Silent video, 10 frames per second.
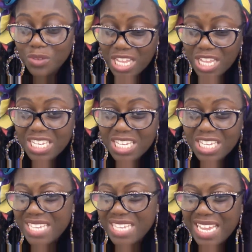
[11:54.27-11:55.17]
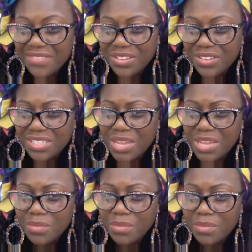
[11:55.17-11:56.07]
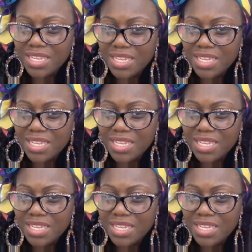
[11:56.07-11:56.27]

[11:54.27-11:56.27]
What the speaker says: any given day, if you understand what I mean.